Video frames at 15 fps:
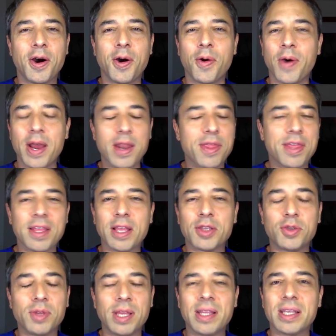or anything that
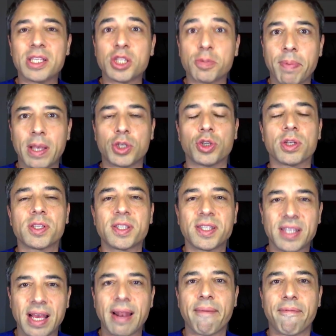you need a special
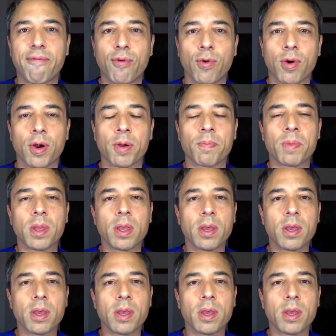setup for.